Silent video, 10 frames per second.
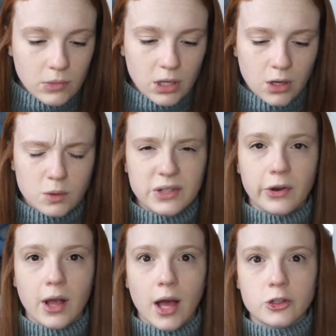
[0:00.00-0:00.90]
you know,
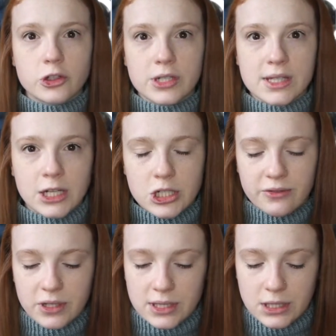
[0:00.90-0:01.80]
different countries that she
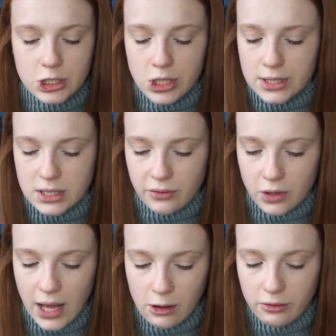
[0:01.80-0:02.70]
visits. She has
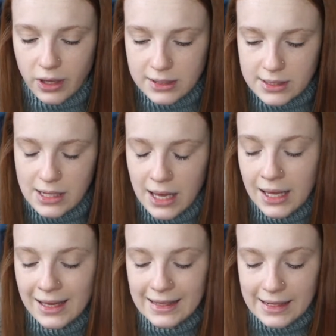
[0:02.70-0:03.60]
different outfits,
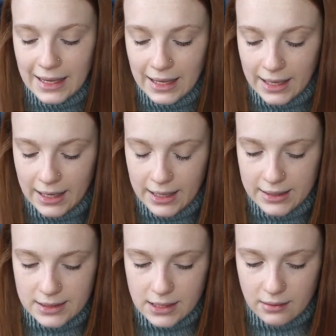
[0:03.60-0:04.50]

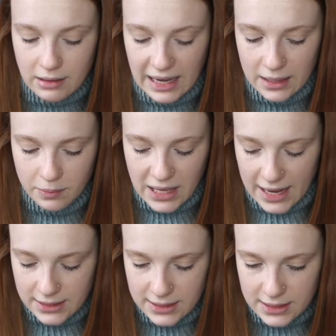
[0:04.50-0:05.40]
and I had a
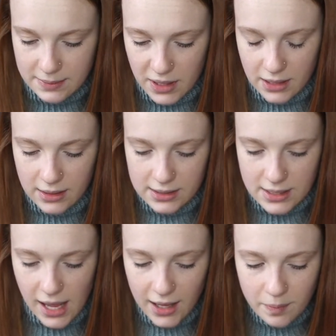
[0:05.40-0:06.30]
blast spinning these
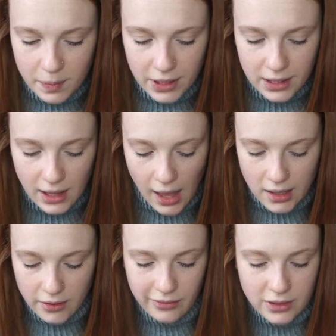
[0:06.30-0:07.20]
up,
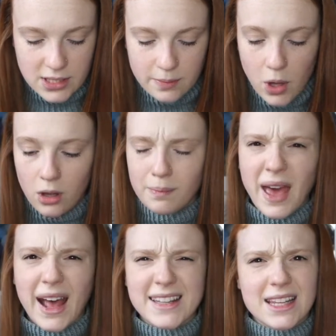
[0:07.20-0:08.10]
kind of small
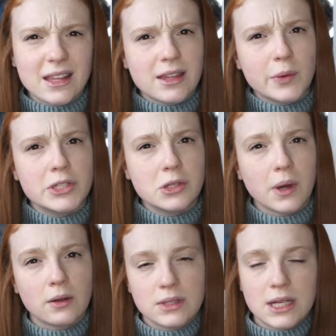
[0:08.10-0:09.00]
bats. I think they were 2
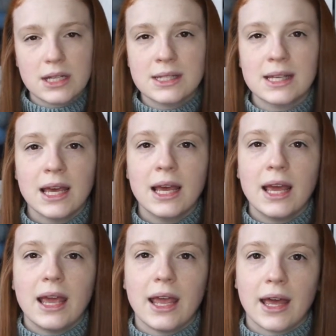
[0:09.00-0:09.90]
ounces,
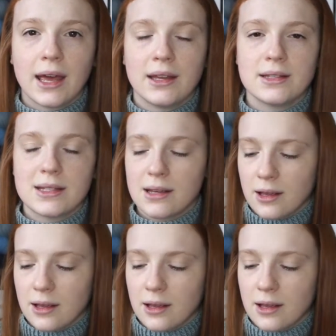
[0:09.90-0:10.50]
and